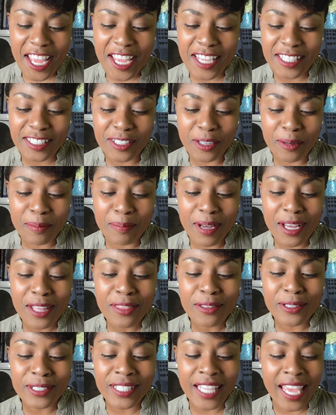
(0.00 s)
as their
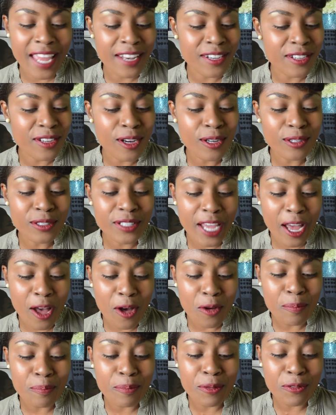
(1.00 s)
mothers had no
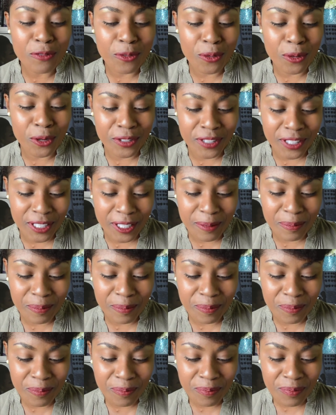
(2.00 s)
doubt before them.
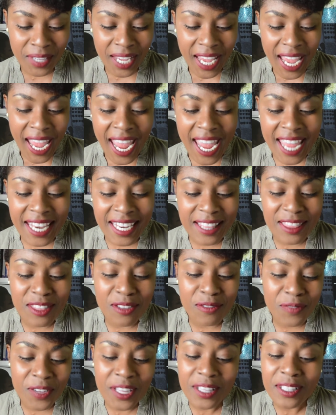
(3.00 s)
And in
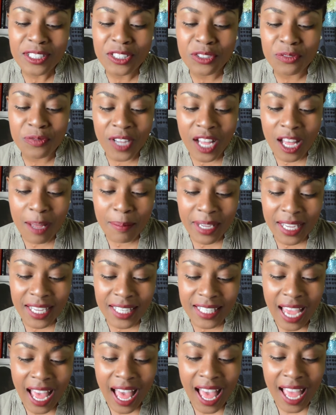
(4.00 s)
the village
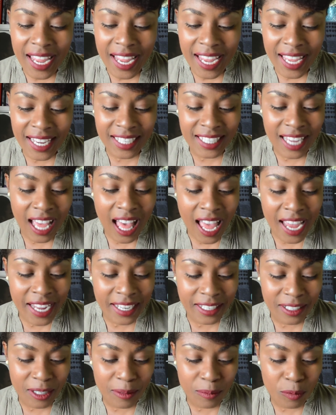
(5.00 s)
vomit, I had an
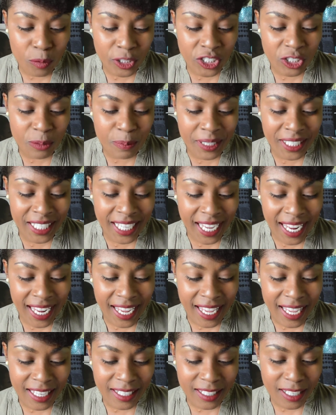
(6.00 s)
item which
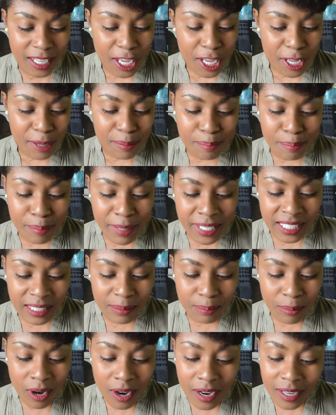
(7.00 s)
began Miss
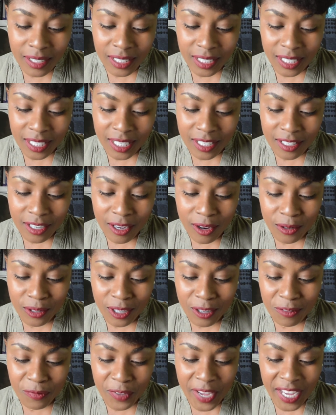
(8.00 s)
Margitan, known
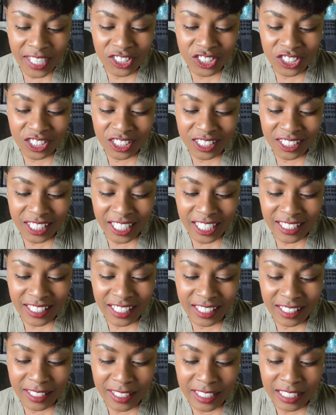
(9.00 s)
affectionately
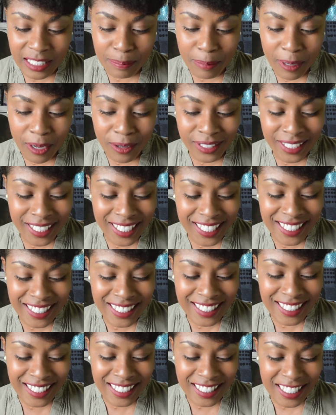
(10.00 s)
to
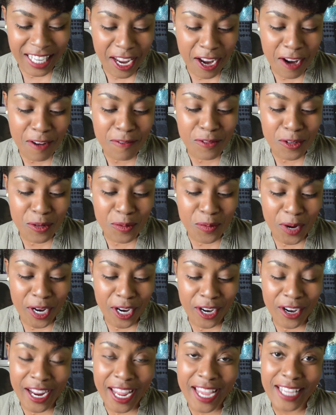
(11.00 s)
Lisbonians
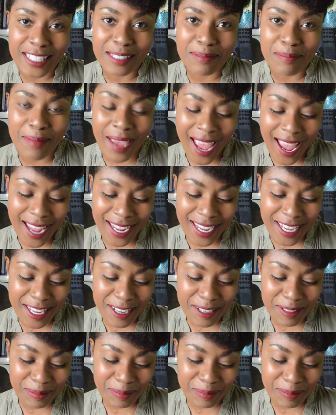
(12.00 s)
everywhere as Maggot.